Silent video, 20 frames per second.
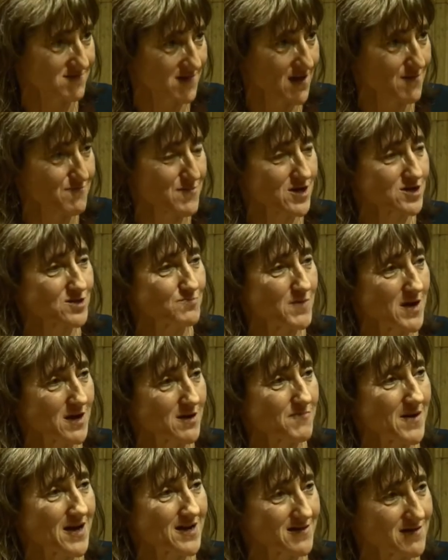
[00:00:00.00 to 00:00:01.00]
a much
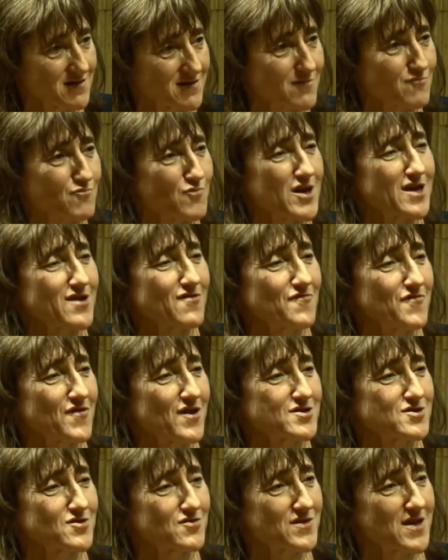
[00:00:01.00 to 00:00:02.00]
bigger battle than we can
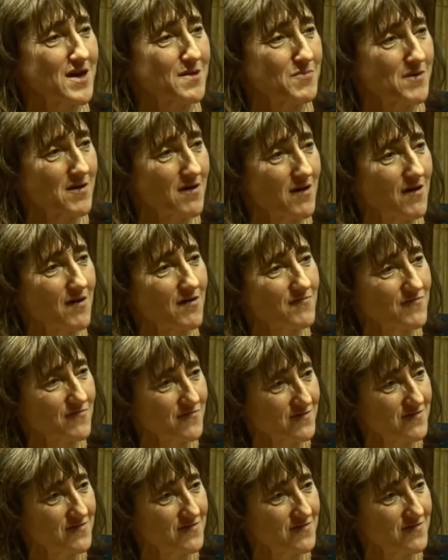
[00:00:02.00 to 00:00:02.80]
fight on their behalf.